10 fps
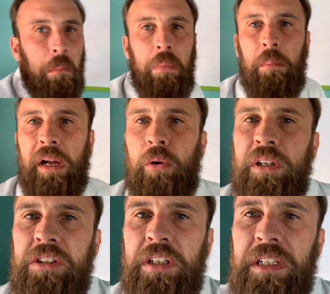But my
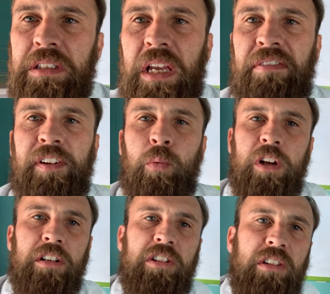question is, if it
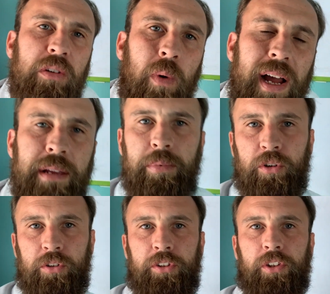works on the
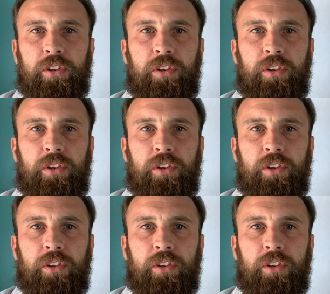whiteboard,